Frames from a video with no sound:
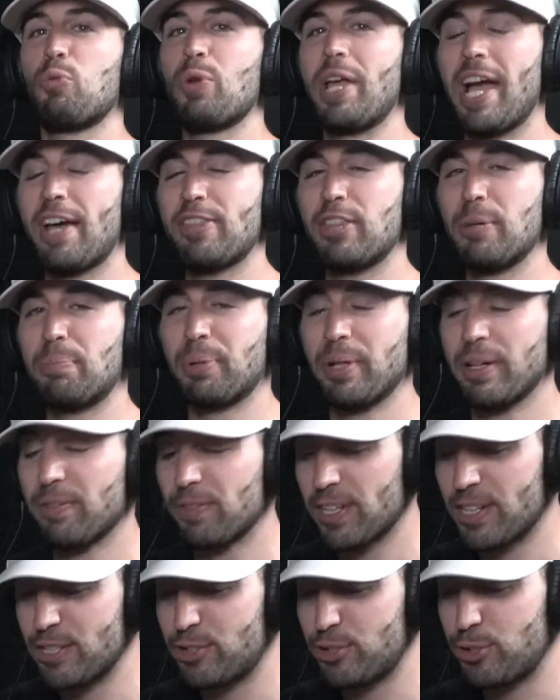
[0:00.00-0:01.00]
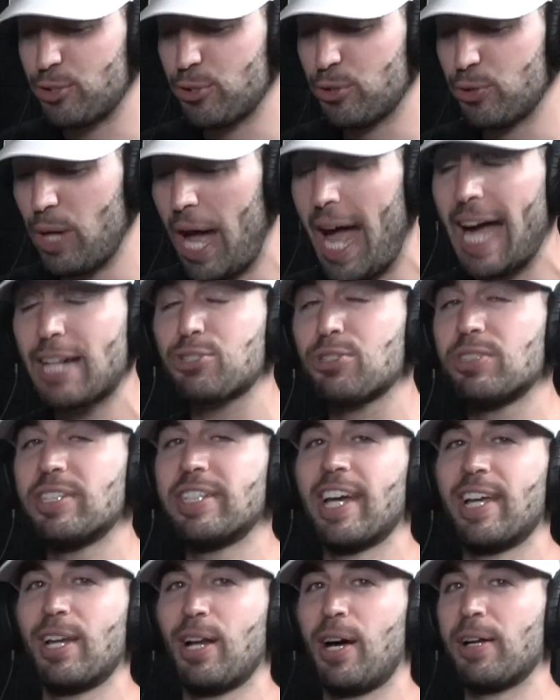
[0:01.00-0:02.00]
we had the privilege to actually
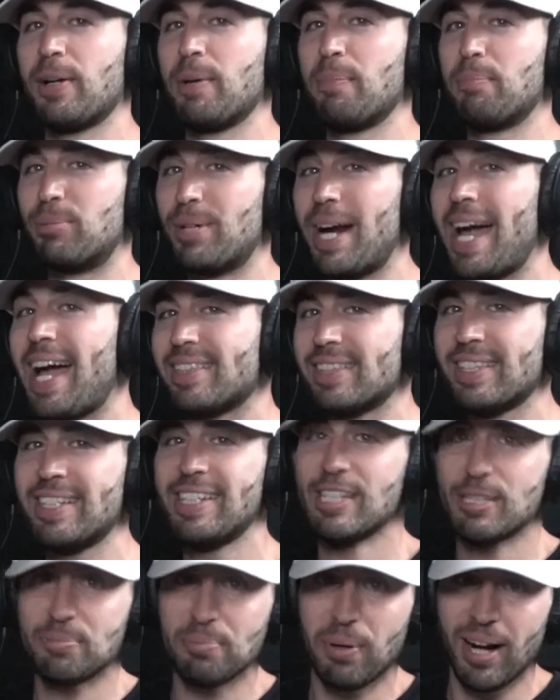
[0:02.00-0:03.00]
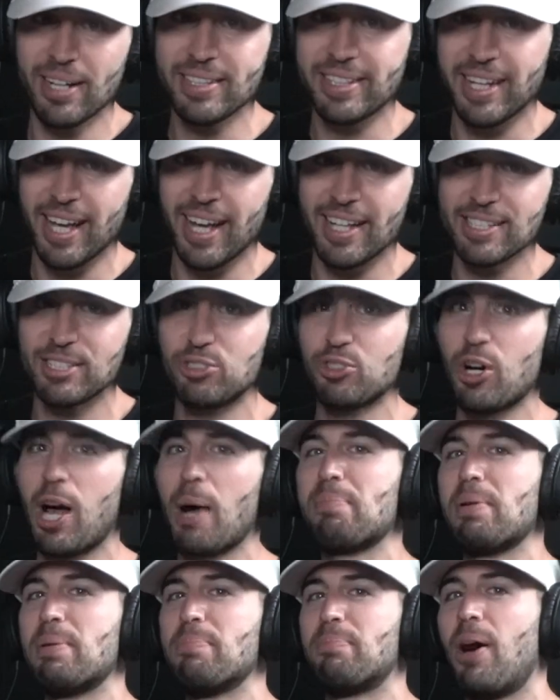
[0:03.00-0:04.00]
get on Brad Lee's podcast,
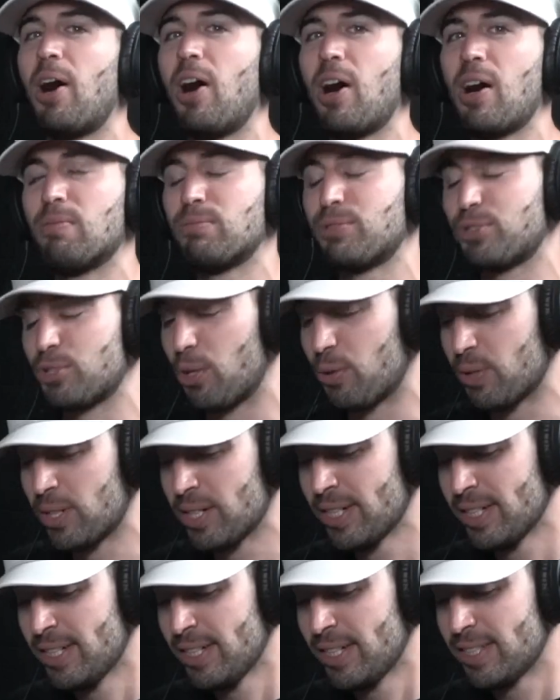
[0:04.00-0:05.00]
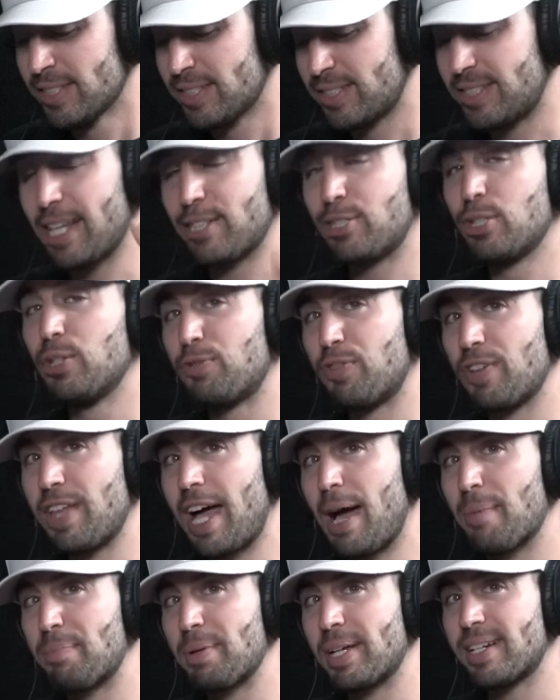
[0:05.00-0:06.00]
Dropping Bombs. So stay tuned for
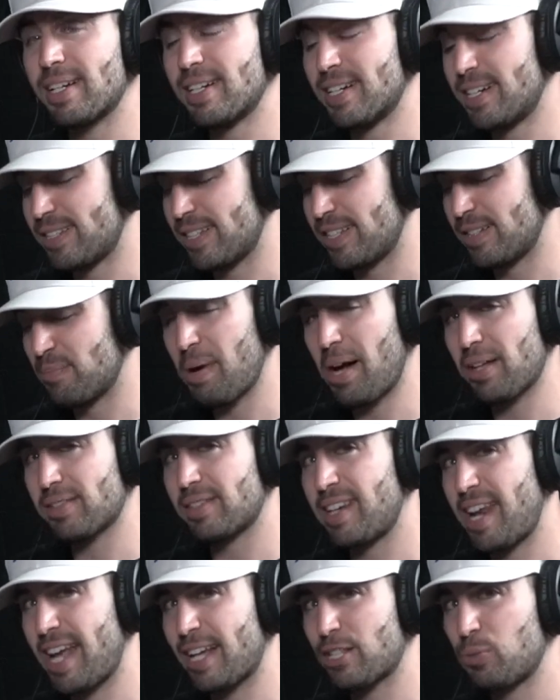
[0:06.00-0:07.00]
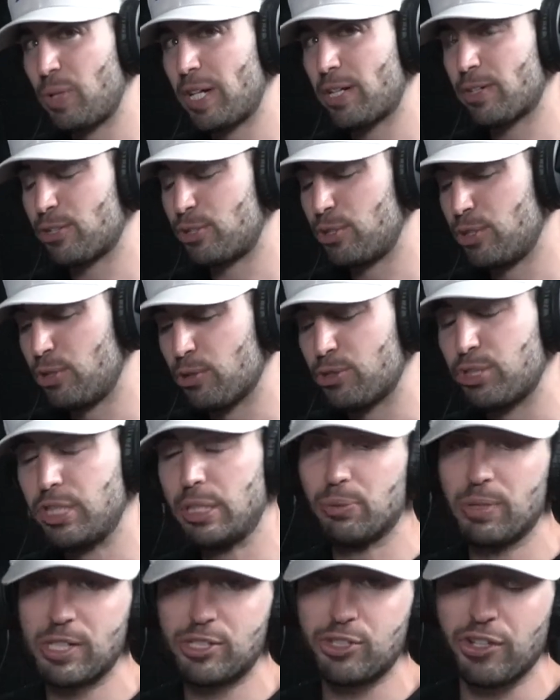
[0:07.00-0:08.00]
that because in about the next week or two, you'll
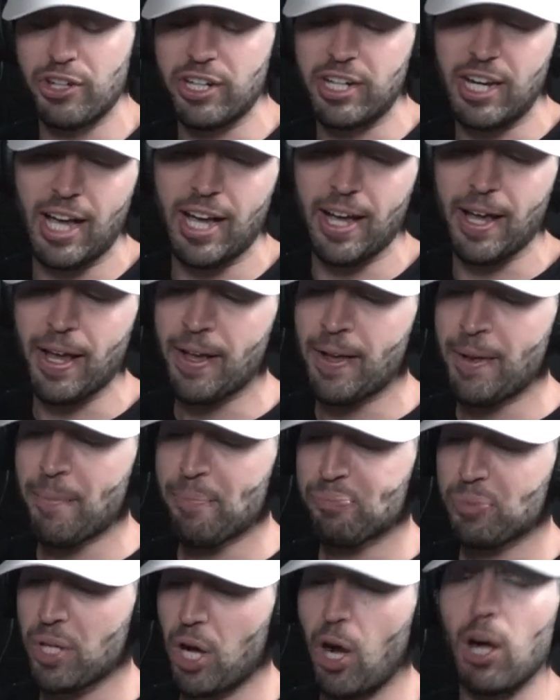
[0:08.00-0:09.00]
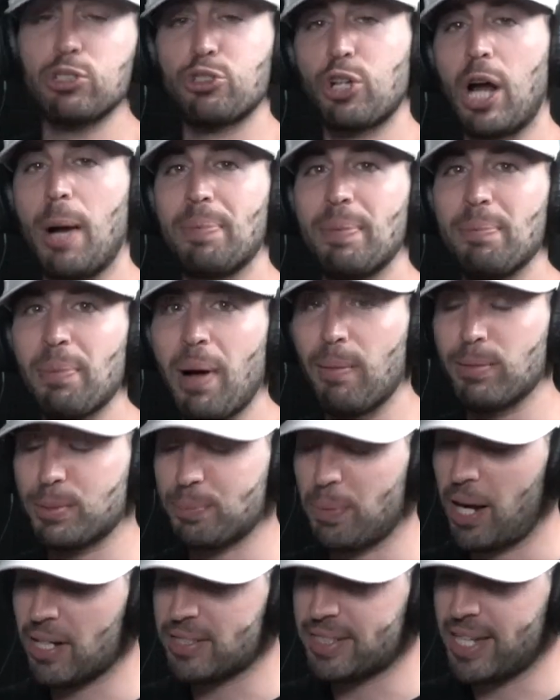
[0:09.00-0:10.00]
see Richard and I on Dropping Bombs
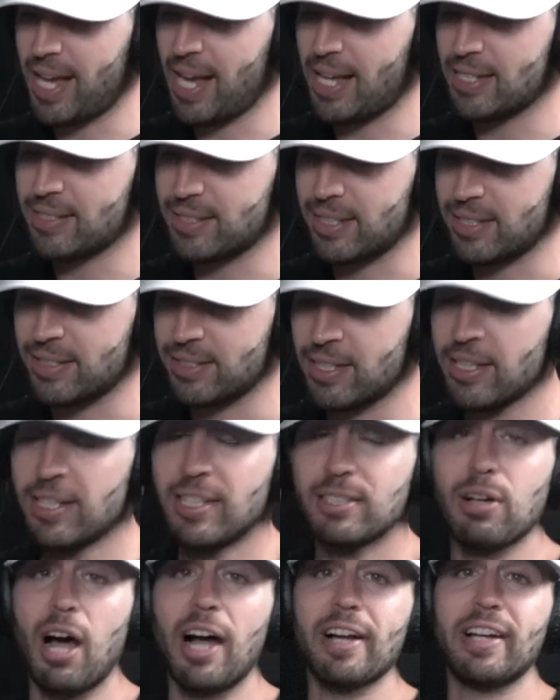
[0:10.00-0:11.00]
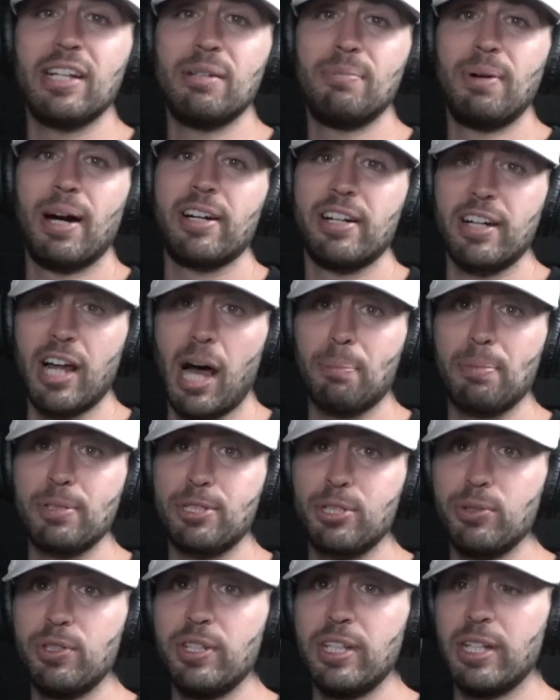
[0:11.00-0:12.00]
podcast and talking about an
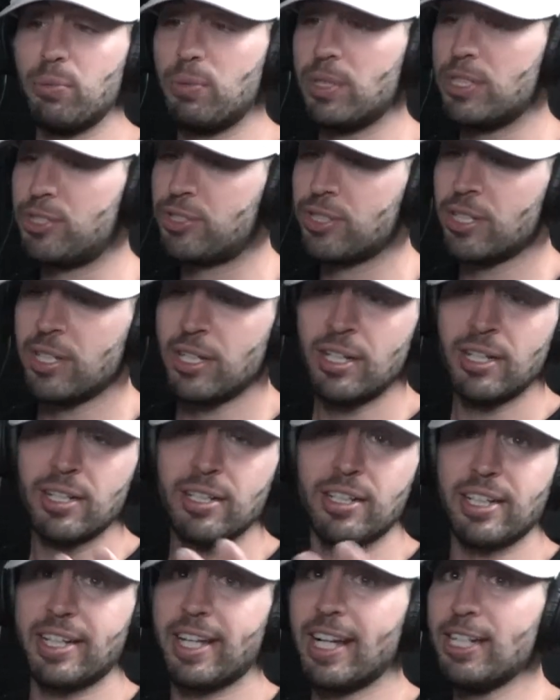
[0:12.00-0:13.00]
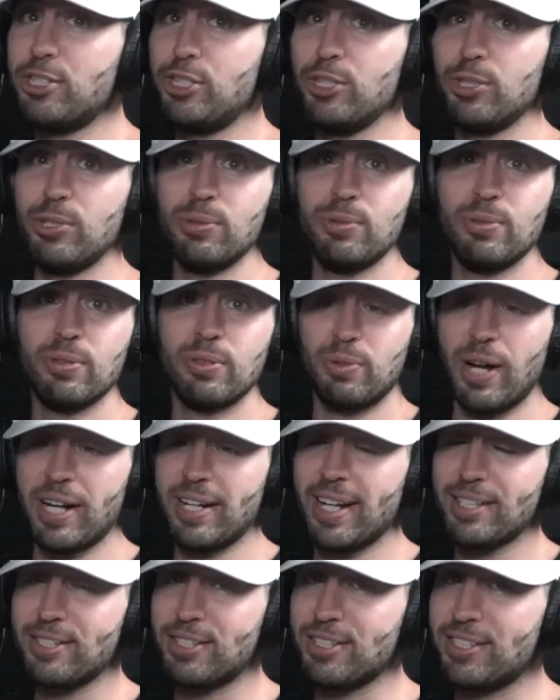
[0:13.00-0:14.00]
opportunity which could get you right
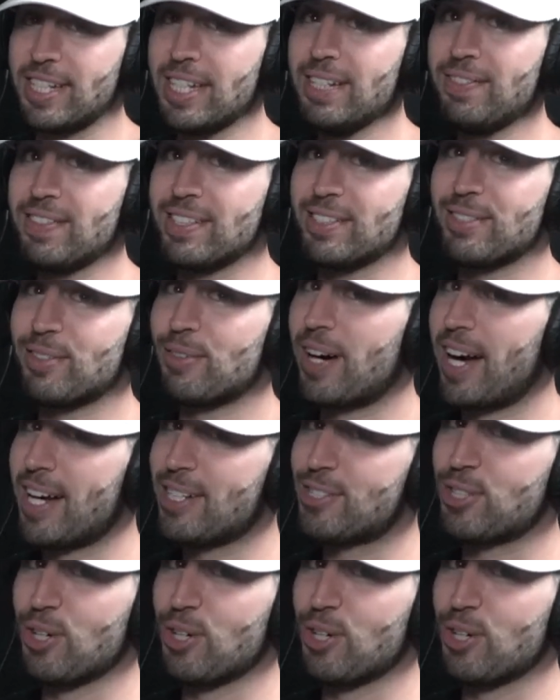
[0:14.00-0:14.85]
next to Steven, right?